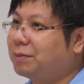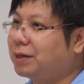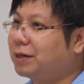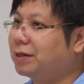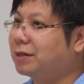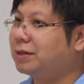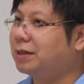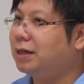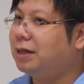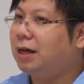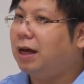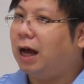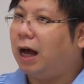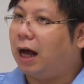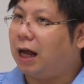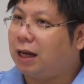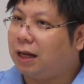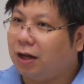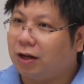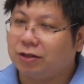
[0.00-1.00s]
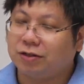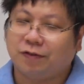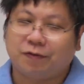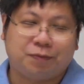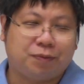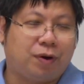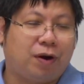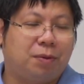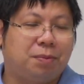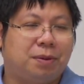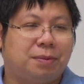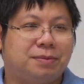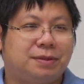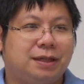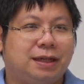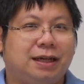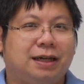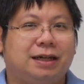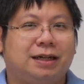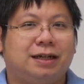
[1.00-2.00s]
Because a lot of problems
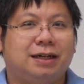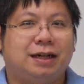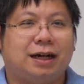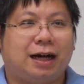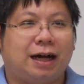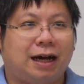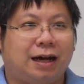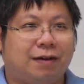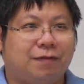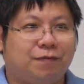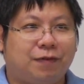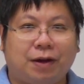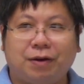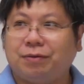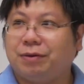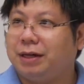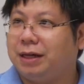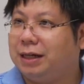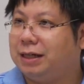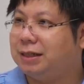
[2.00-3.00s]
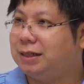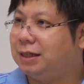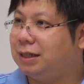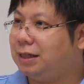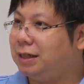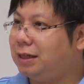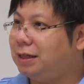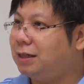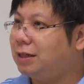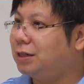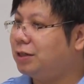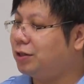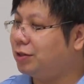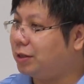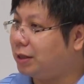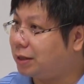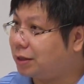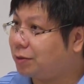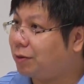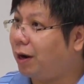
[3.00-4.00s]
here are very easy to
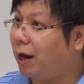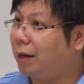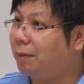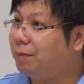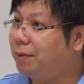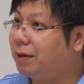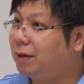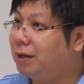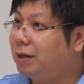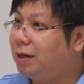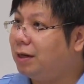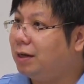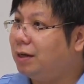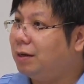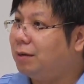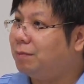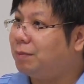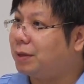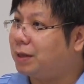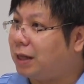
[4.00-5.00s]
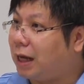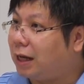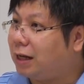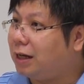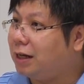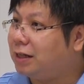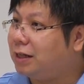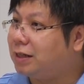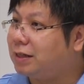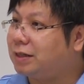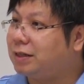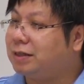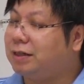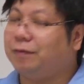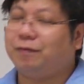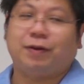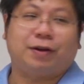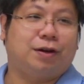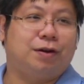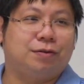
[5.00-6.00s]
describe, but then it is
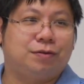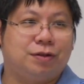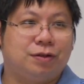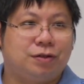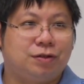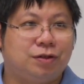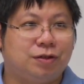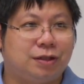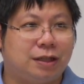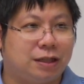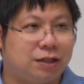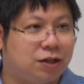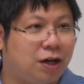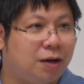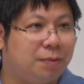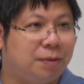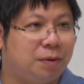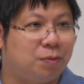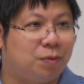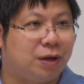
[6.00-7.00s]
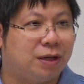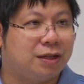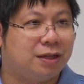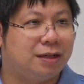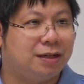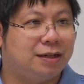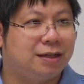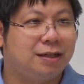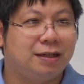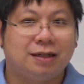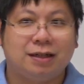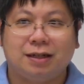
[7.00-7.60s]
difficult to determine whether